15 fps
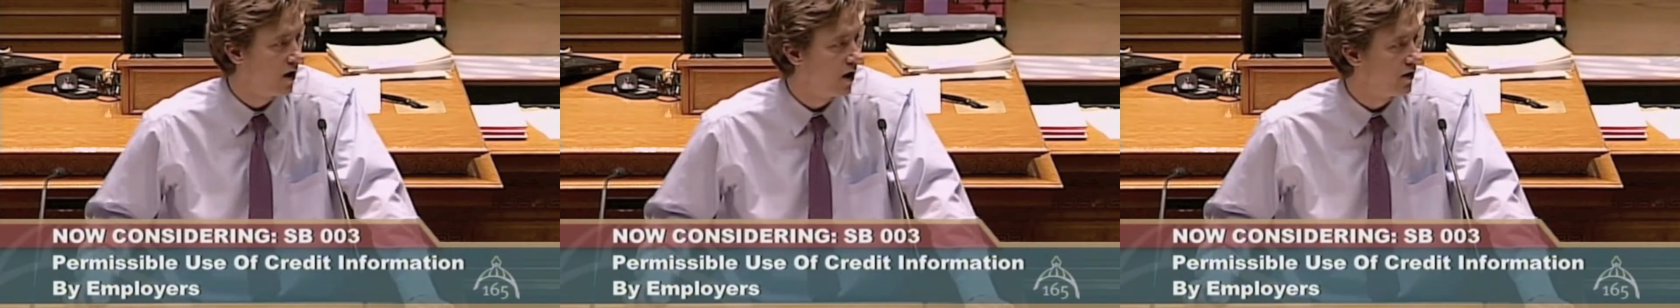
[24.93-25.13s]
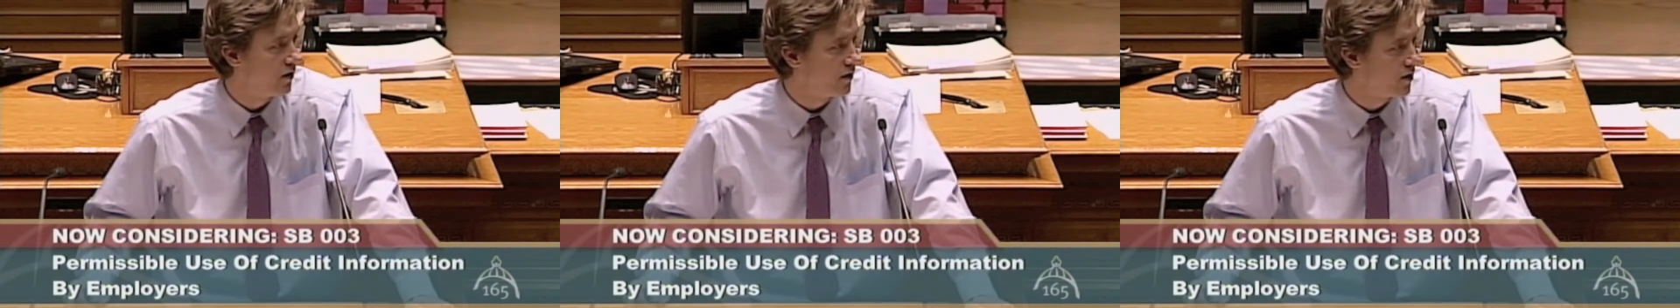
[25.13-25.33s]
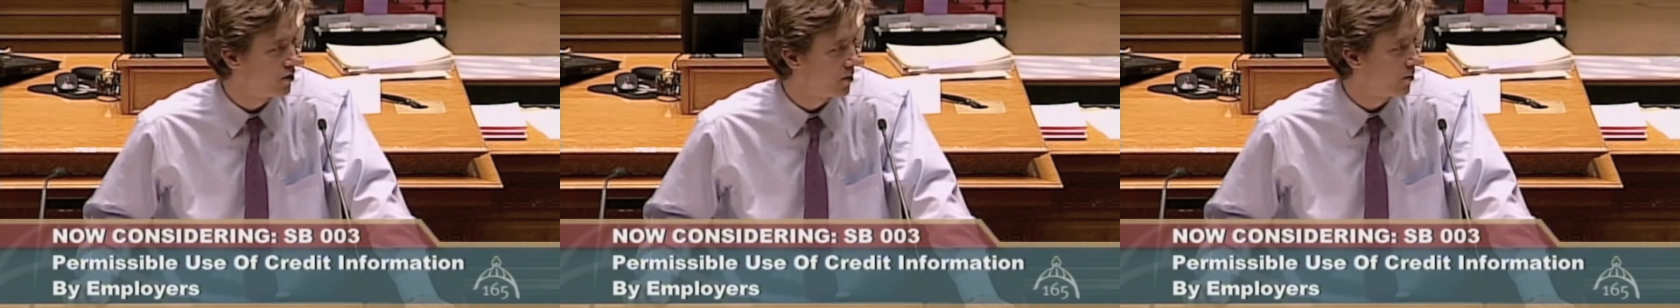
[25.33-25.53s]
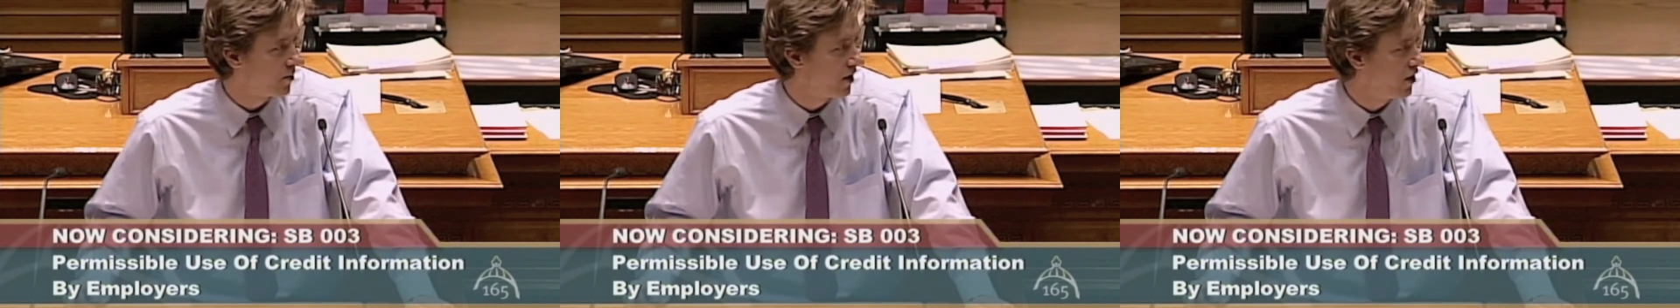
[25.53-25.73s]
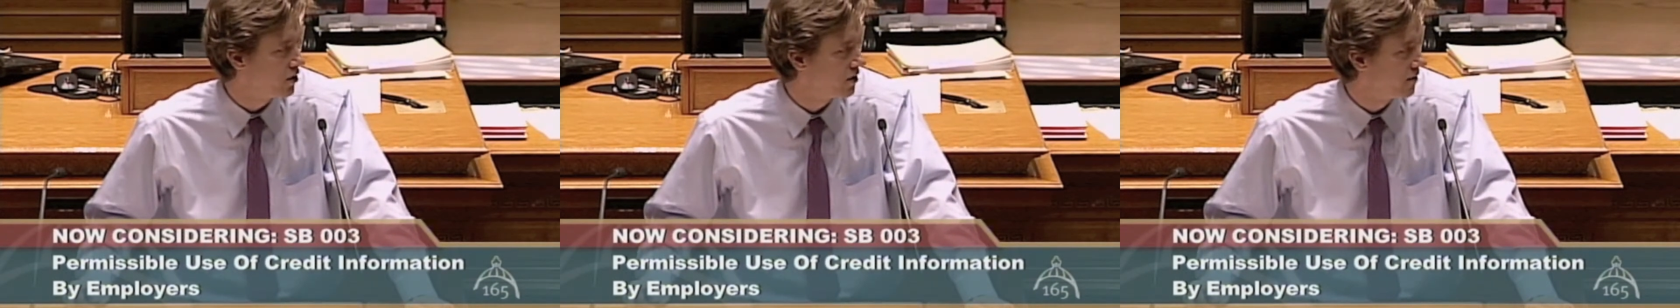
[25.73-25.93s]
under the
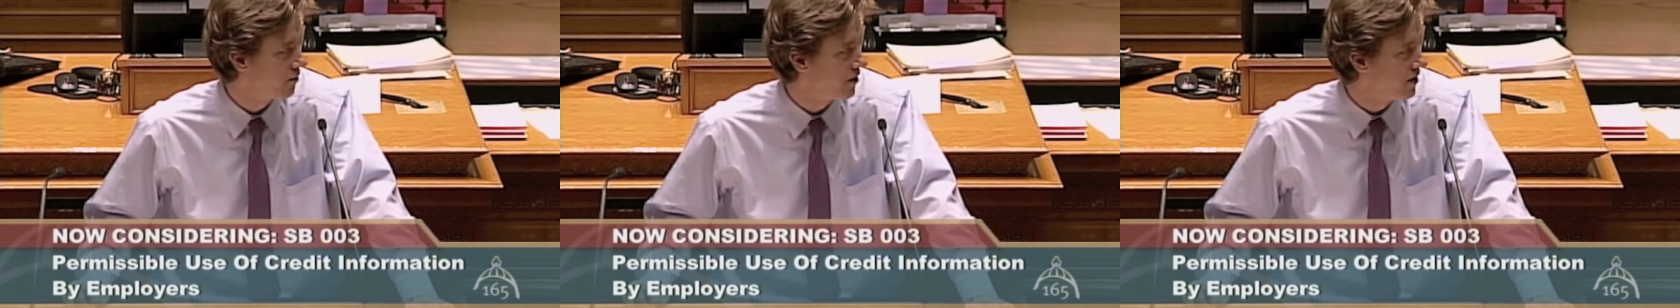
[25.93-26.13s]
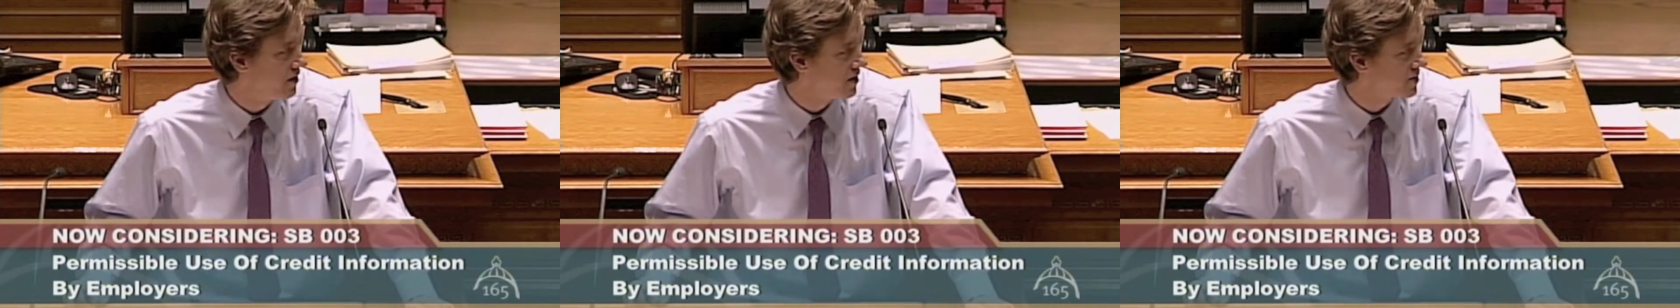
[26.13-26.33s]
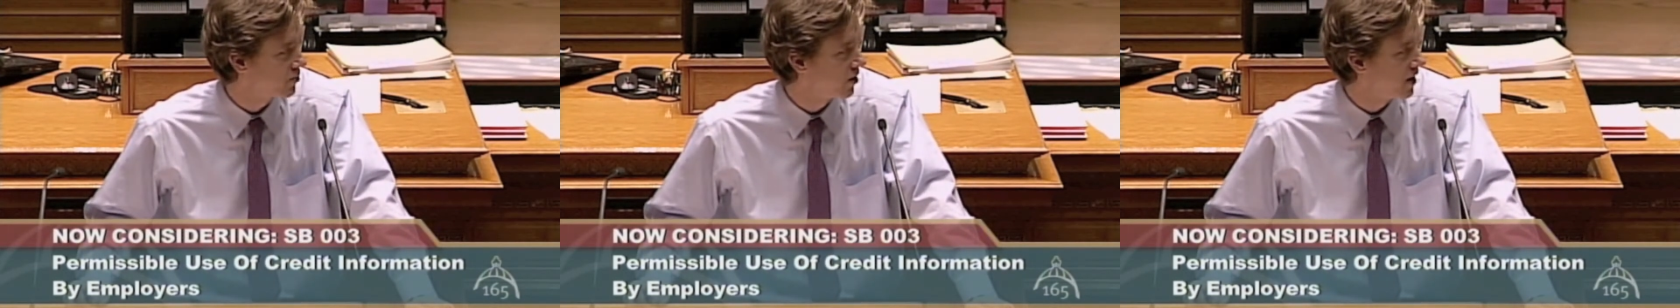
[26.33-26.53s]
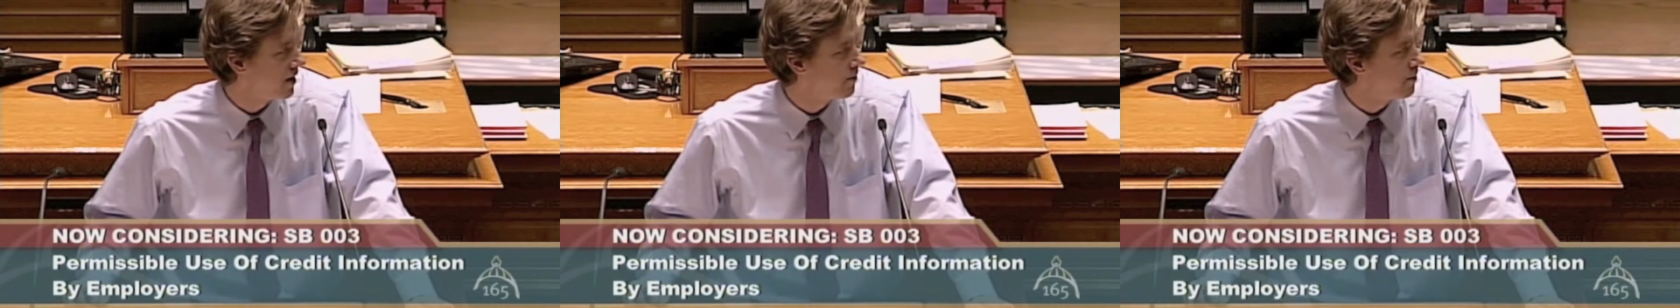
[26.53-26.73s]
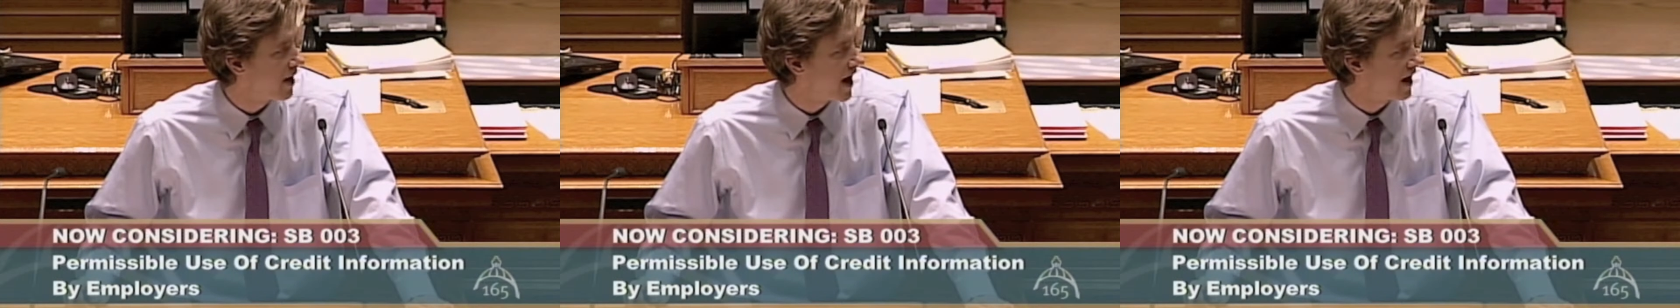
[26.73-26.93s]
interpretation of the disparate
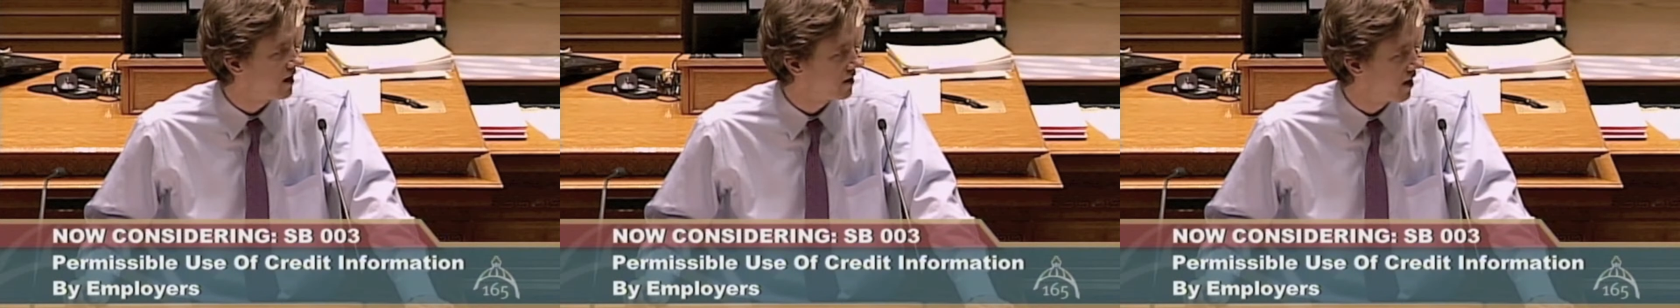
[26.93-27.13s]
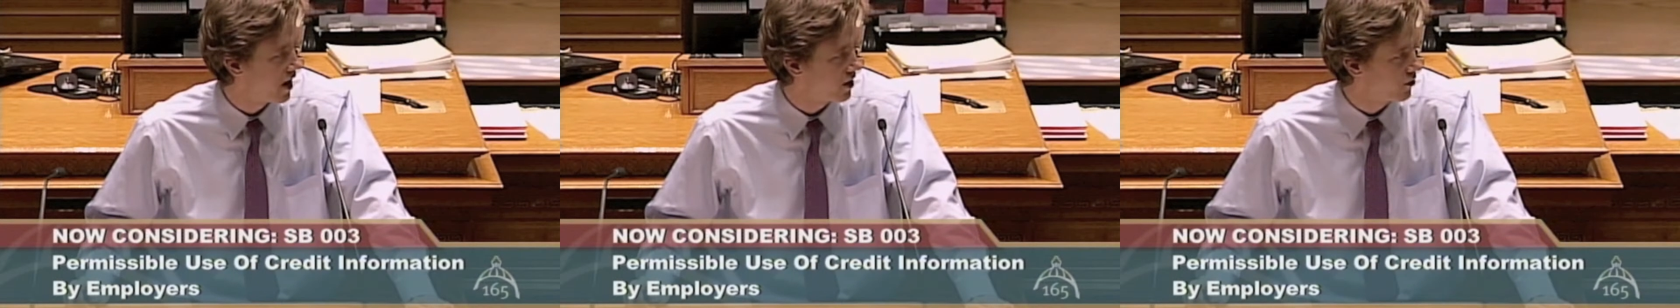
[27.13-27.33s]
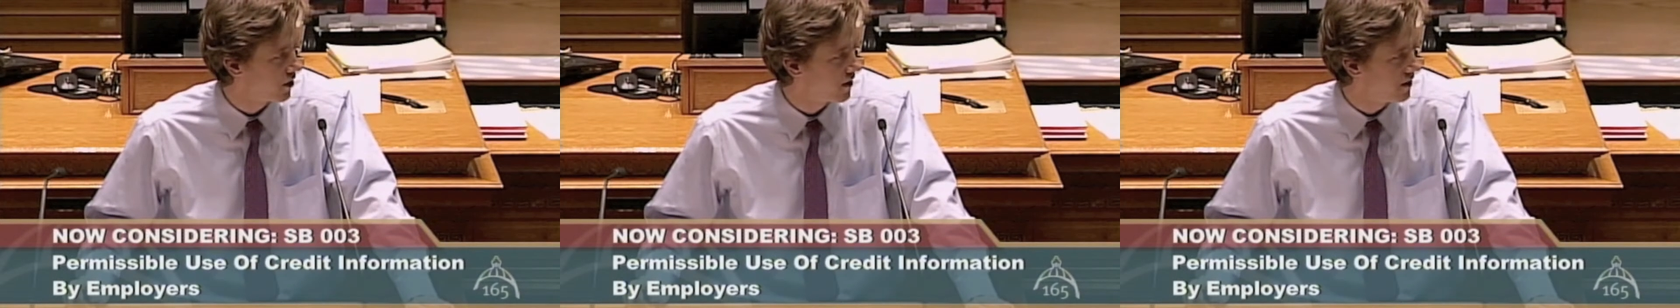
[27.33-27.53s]
impact doctrine.